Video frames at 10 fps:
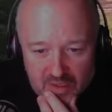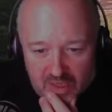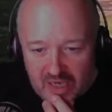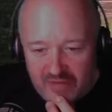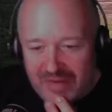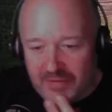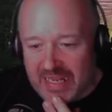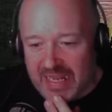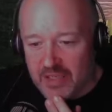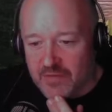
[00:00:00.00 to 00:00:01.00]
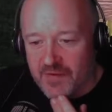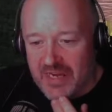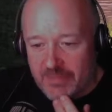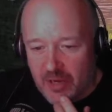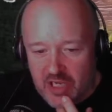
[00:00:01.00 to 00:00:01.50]
Around here, you can
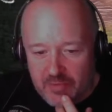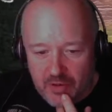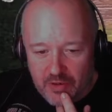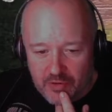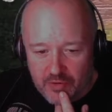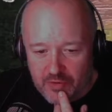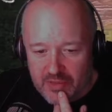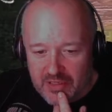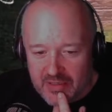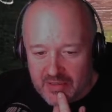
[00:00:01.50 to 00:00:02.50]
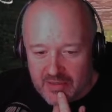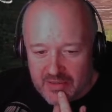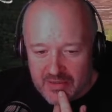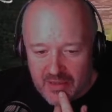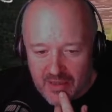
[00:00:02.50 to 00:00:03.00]
find Pokemon called
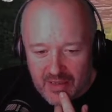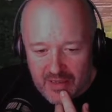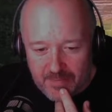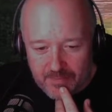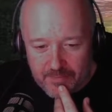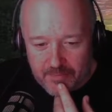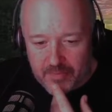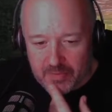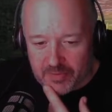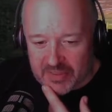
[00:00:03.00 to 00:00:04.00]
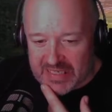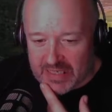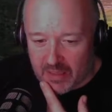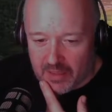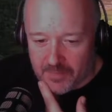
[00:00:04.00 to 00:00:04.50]
um,
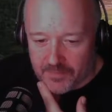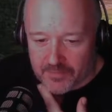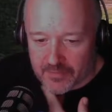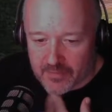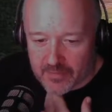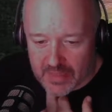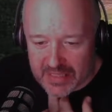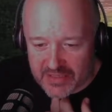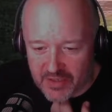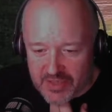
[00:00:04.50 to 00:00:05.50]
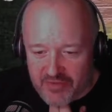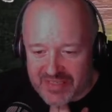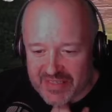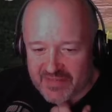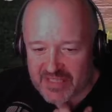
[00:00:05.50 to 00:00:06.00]
Buizel. It's got an
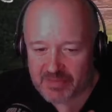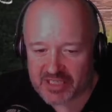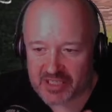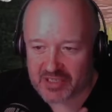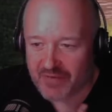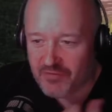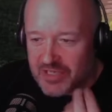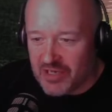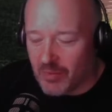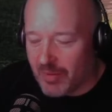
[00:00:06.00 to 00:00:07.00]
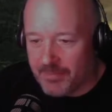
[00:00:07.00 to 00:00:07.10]
aggressive disposition. I've already got one.